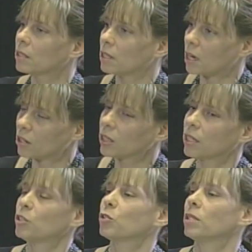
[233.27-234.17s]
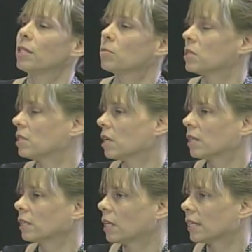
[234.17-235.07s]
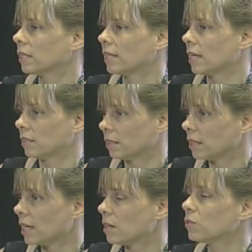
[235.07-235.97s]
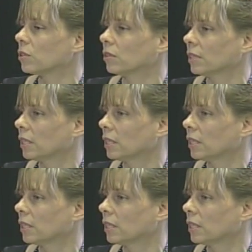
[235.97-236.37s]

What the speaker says: Our country, there was nothing like it ever.